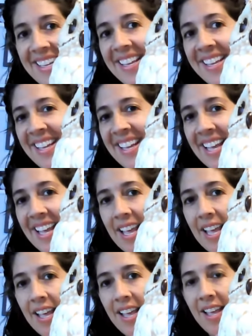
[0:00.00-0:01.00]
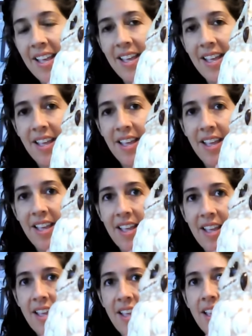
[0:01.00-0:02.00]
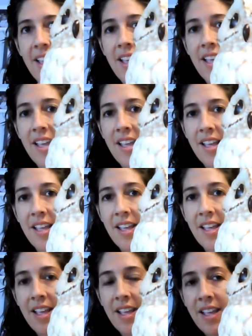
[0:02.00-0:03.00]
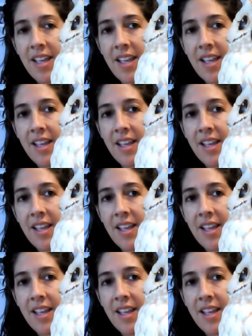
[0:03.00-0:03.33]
(silent)